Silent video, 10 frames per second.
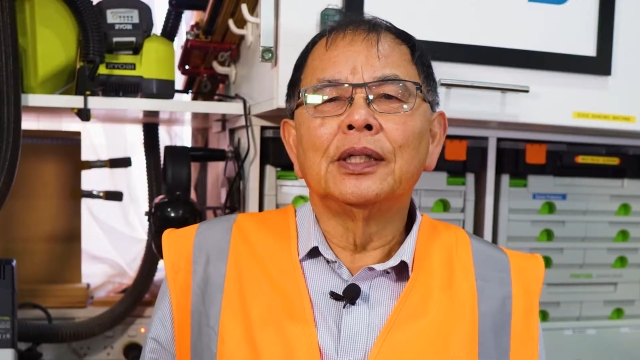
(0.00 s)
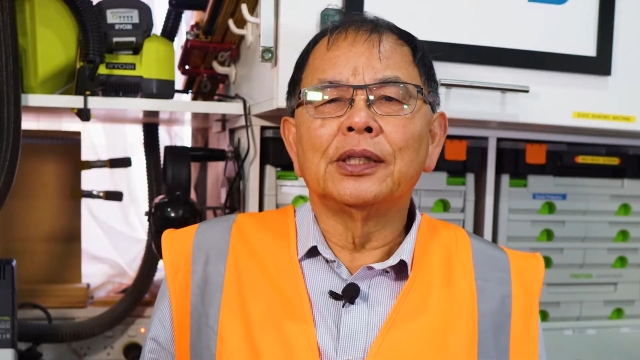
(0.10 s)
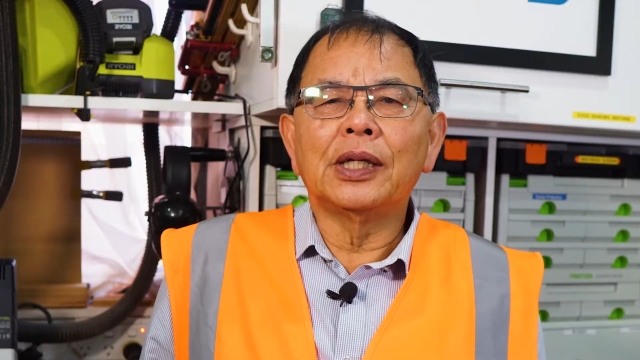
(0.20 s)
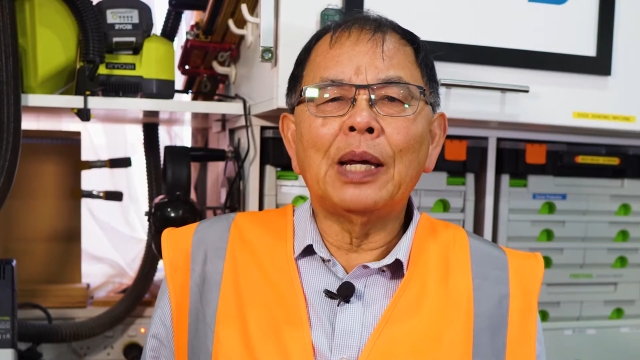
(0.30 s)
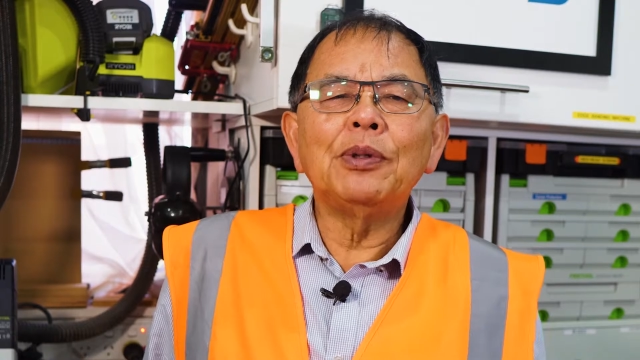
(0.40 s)

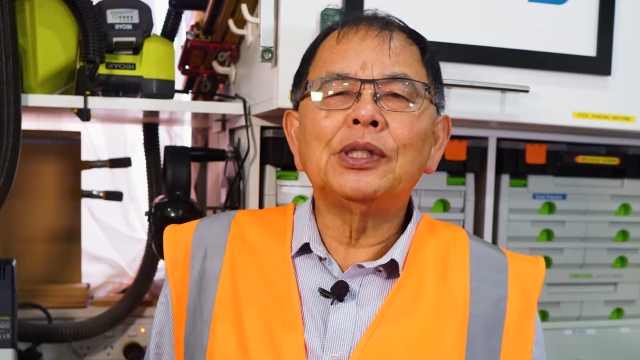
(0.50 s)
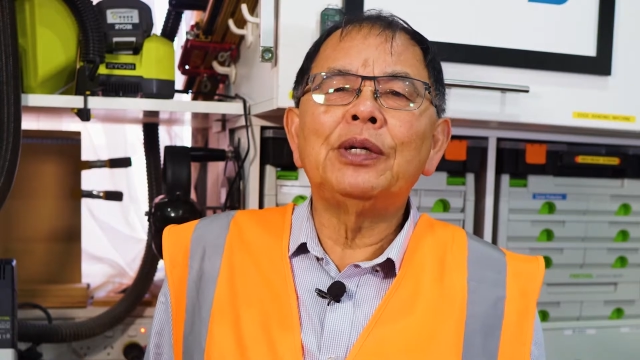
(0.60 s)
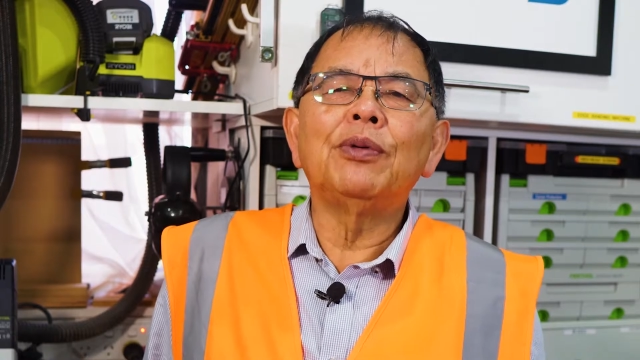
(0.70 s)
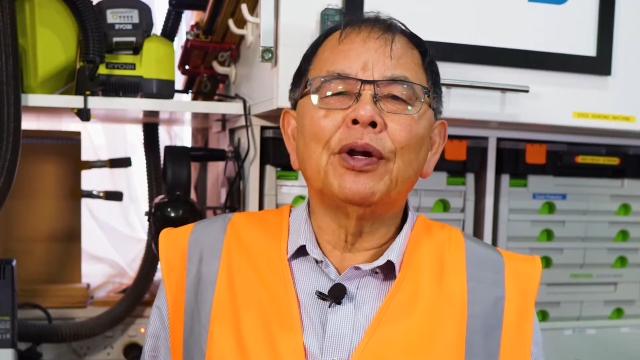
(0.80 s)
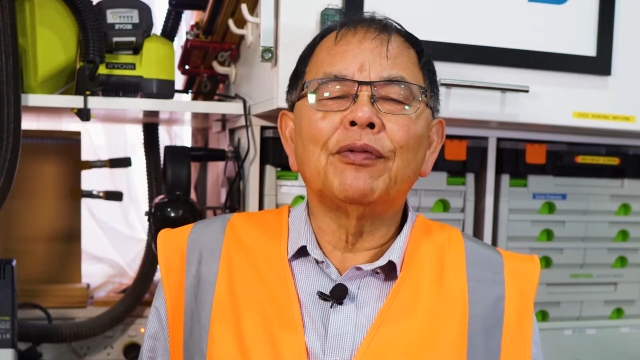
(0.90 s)
So come and
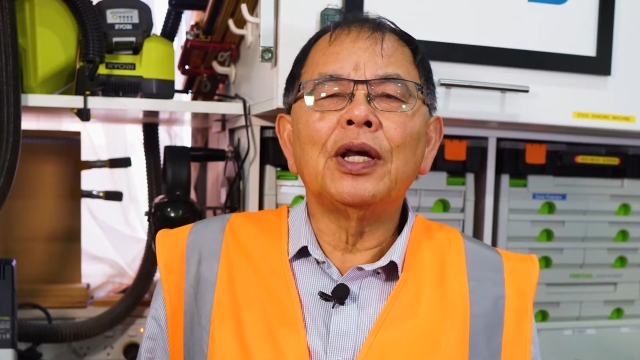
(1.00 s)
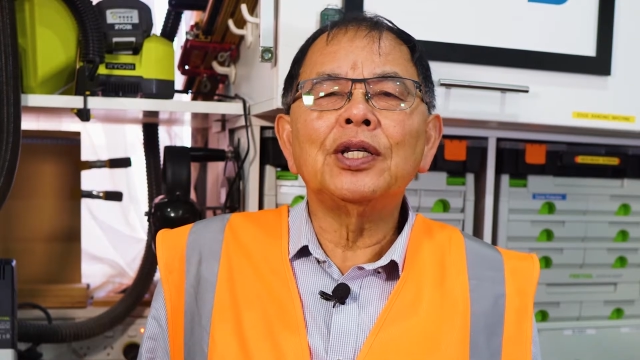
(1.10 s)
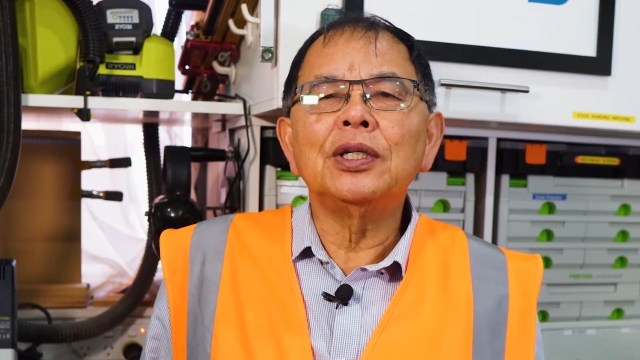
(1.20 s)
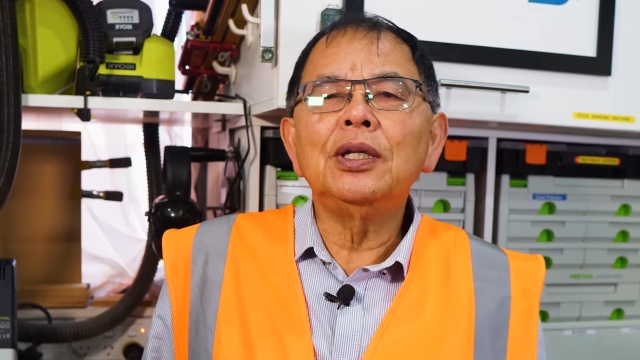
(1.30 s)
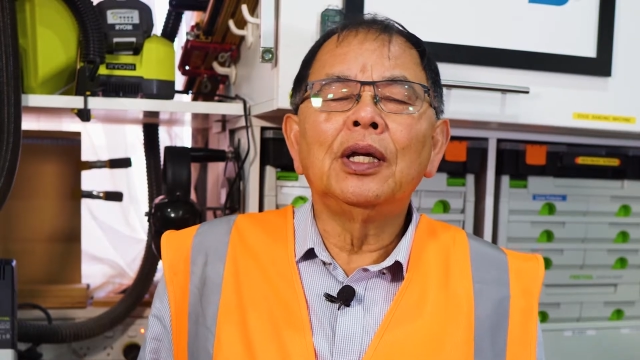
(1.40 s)
see
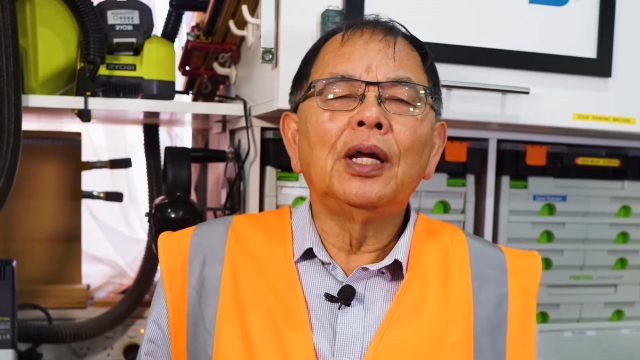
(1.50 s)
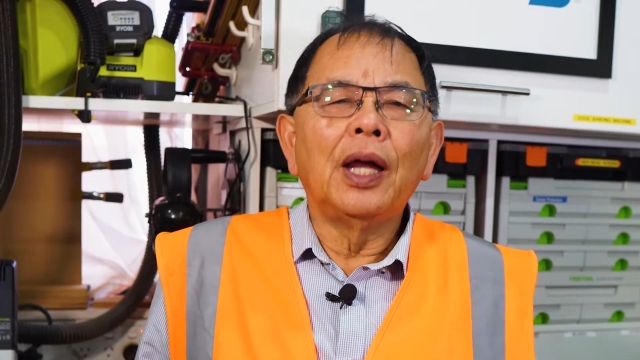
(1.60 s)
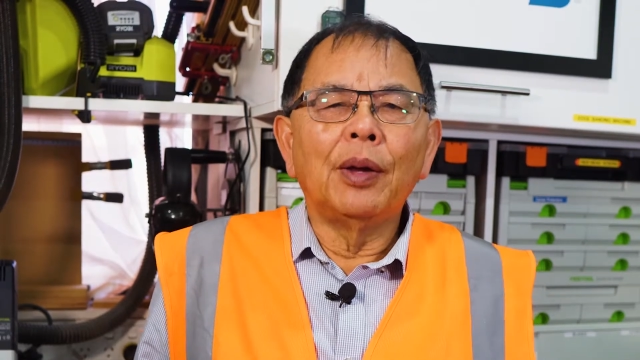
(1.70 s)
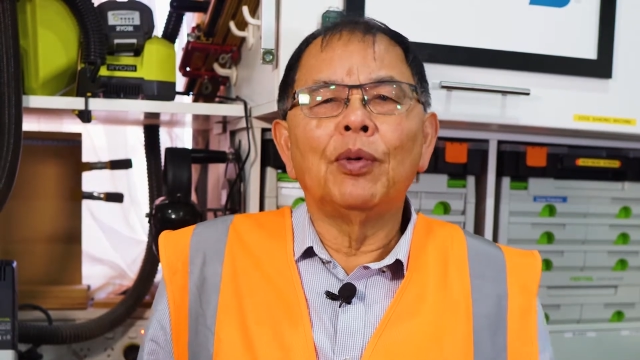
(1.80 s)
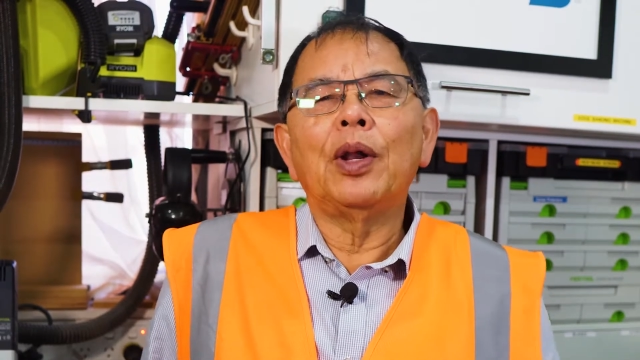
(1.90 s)
Ronovationz
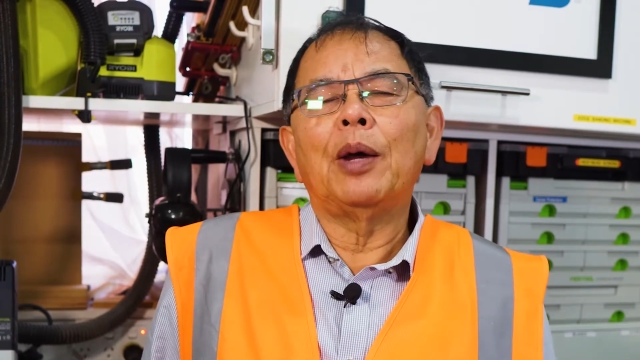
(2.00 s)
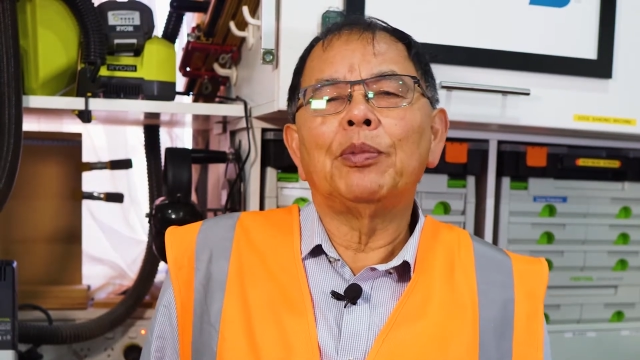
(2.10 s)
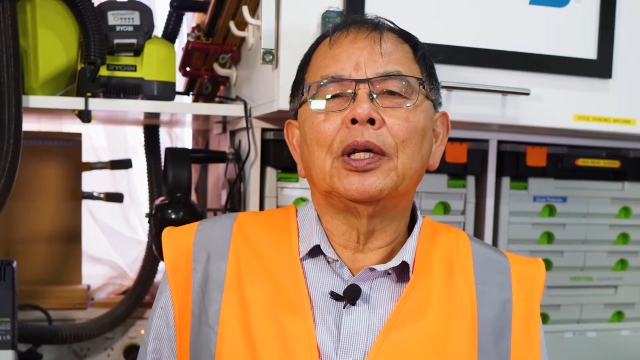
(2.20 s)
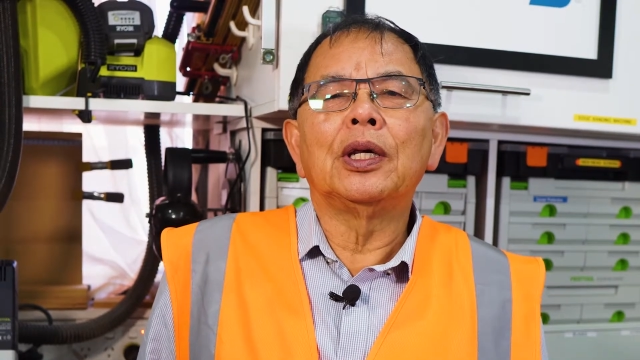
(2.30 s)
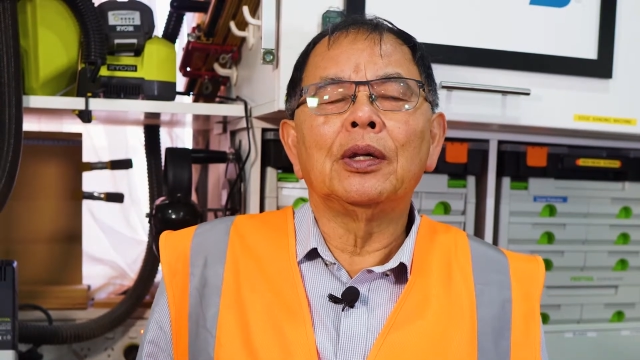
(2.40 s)
and we'll
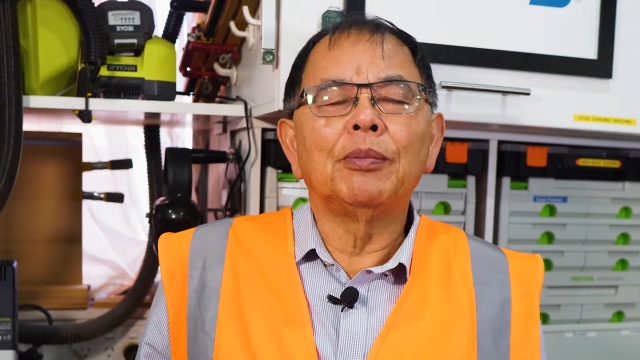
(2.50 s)
help you